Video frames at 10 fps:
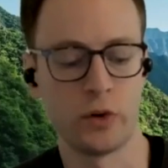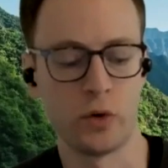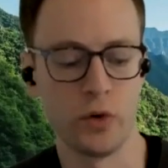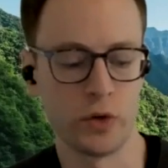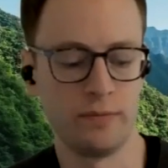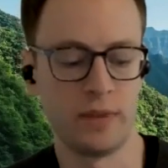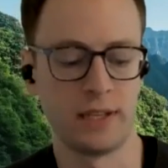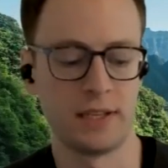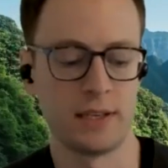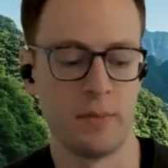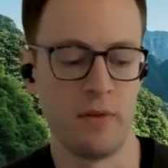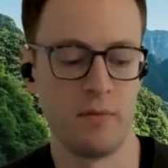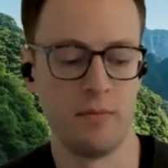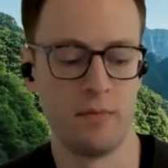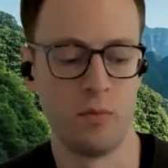really crucial. That's some
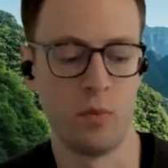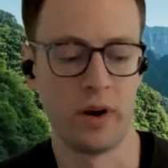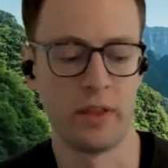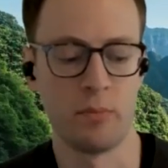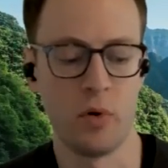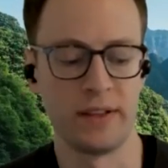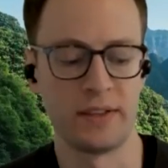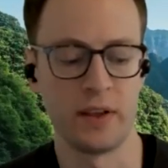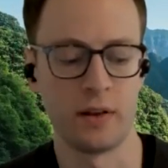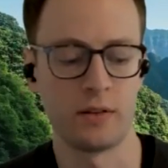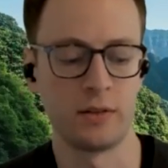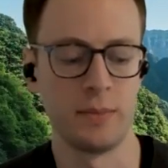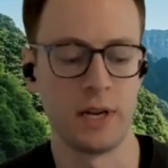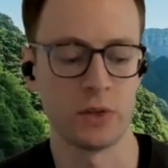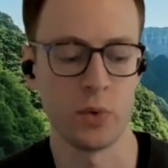of the, one of the points that
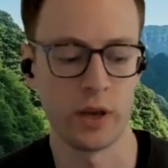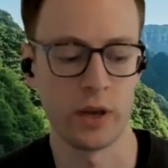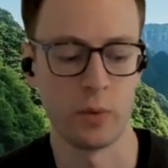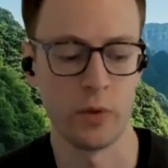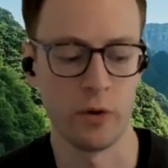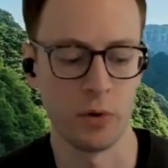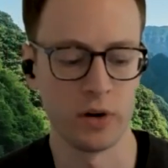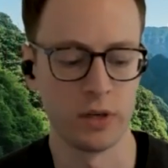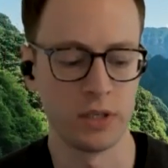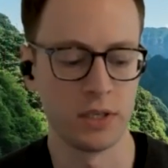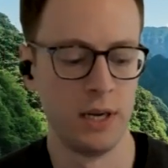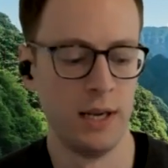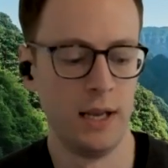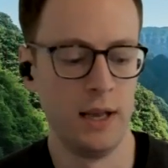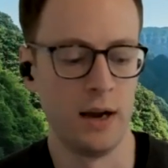KlimaDAO is working on with our partners.
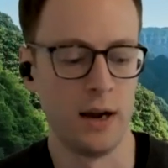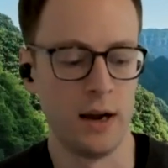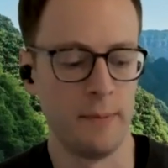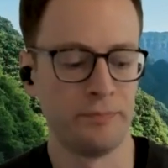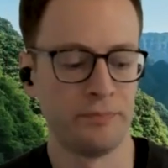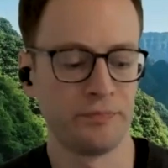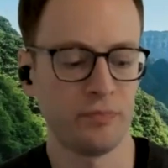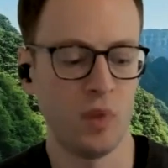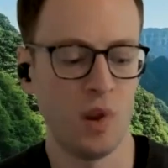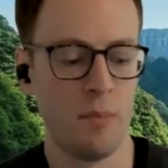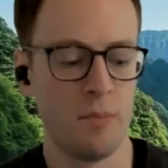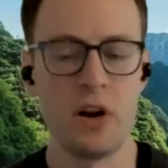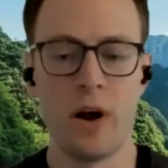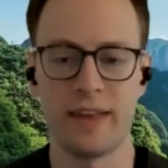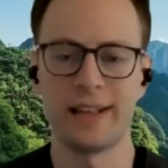Um, but
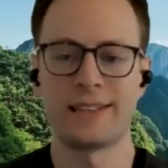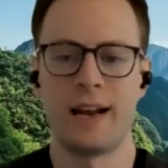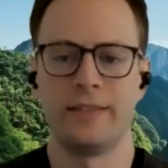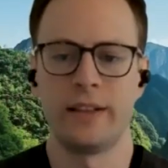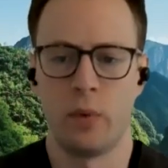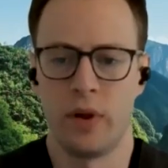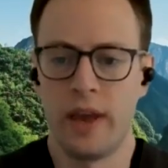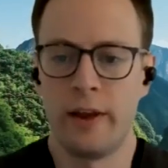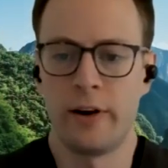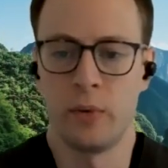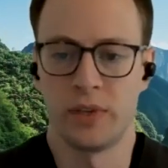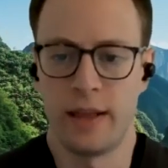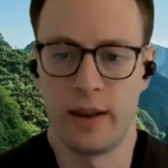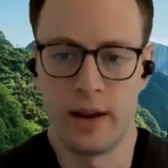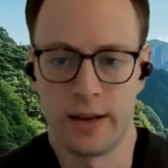you know, I think it's kind of like where the internet was
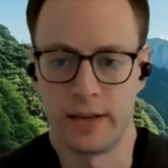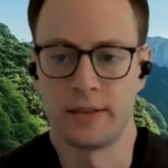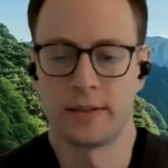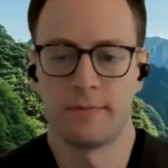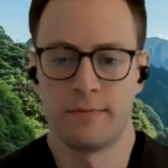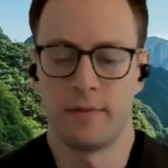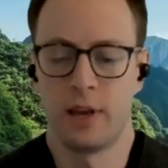at in the 90s.